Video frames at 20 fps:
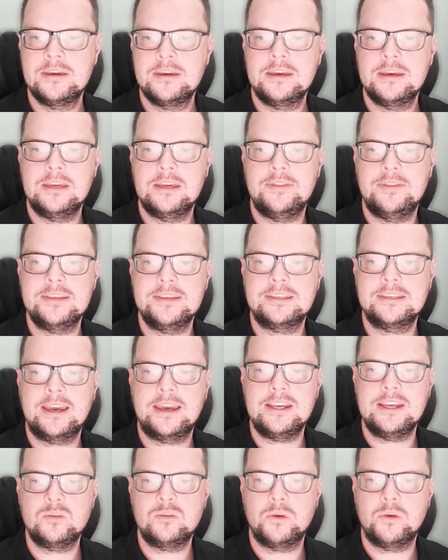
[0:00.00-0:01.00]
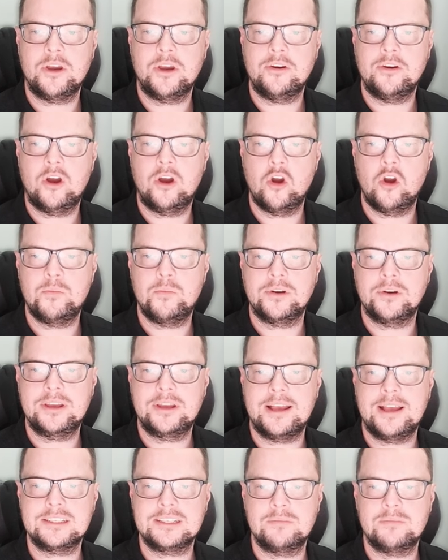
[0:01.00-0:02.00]
In this case, we're going to open
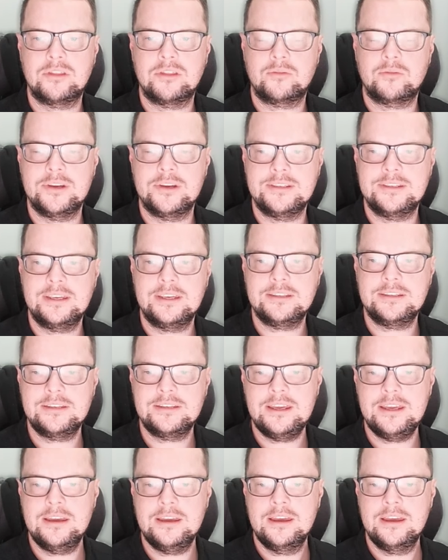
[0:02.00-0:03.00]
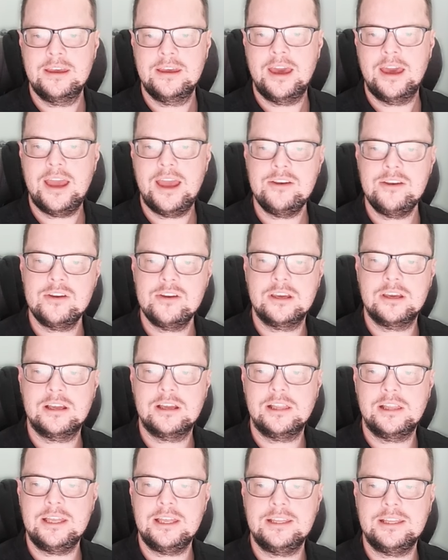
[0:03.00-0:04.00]
Customer 360, and you can
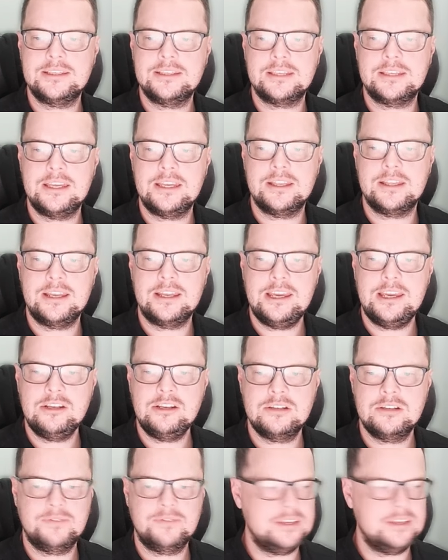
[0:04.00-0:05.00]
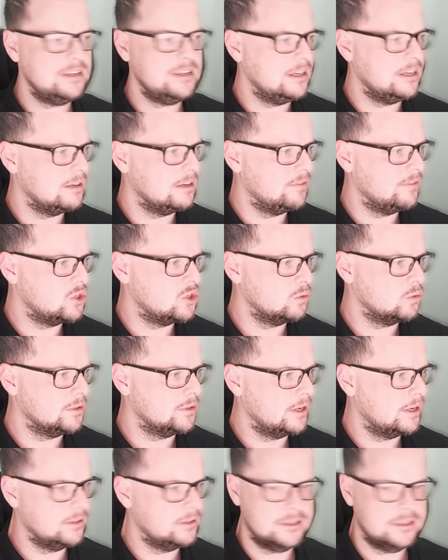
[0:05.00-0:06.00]
clearly see that each of these individual
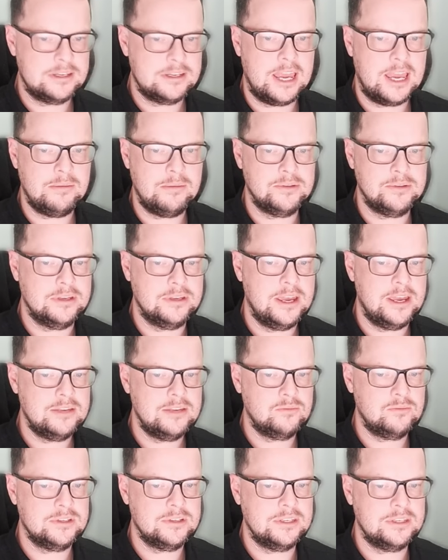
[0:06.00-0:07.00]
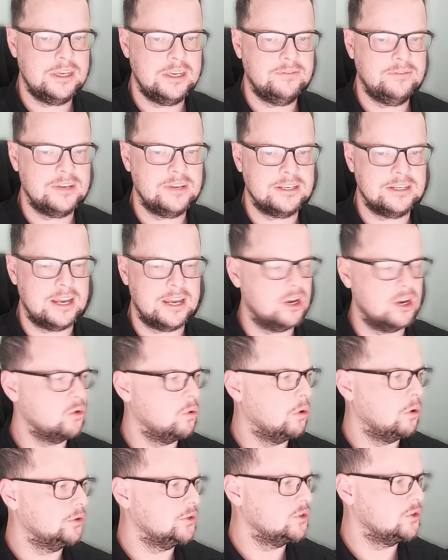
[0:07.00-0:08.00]
Delta tables has received a data
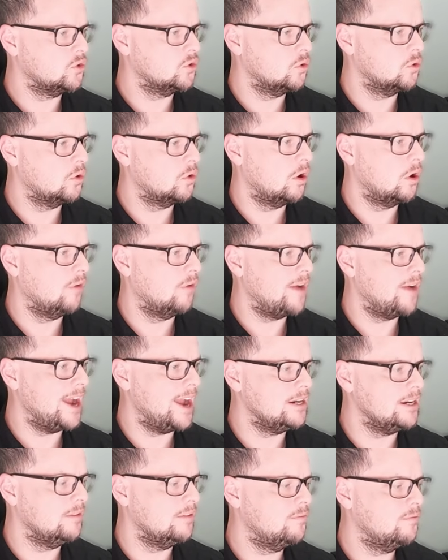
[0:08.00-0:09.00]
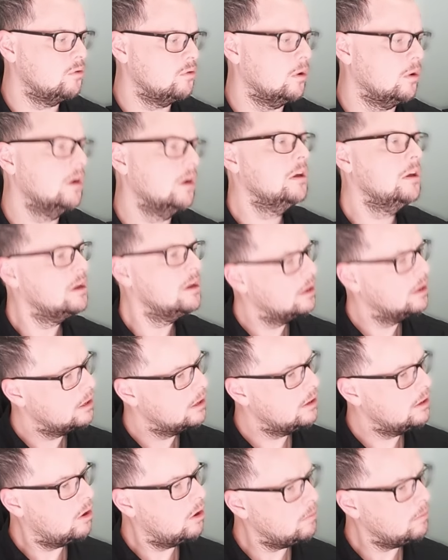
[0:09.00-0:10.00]
quality score of 84.
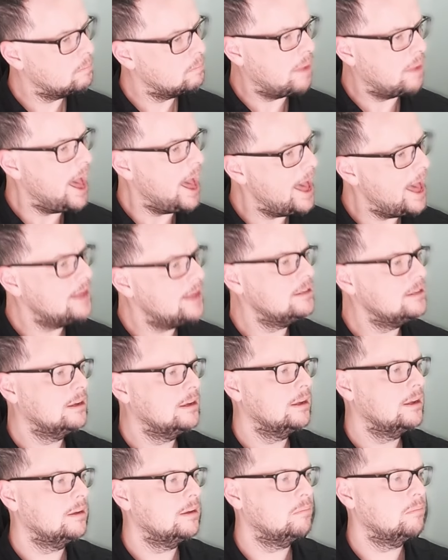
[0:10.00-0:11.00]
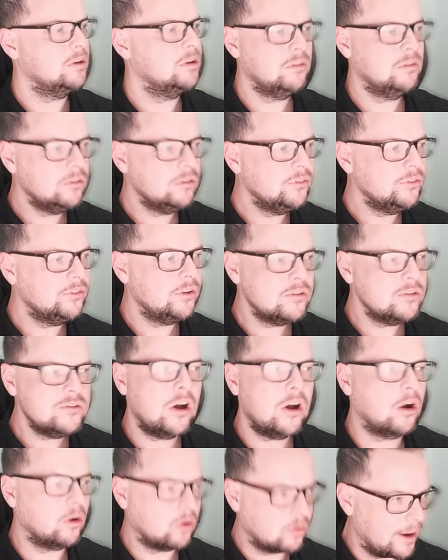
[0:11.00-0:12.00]
Not bad, but also
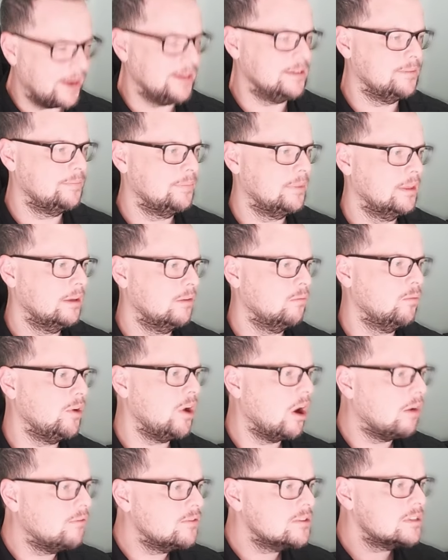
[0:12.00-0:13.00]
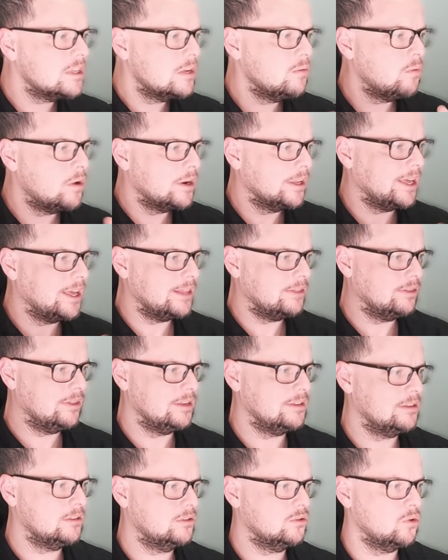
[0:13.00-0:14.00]
not great. We obviously want to get
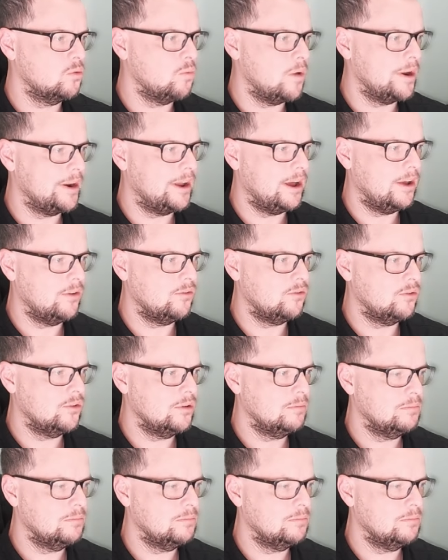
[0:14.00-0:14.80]
this to 100%.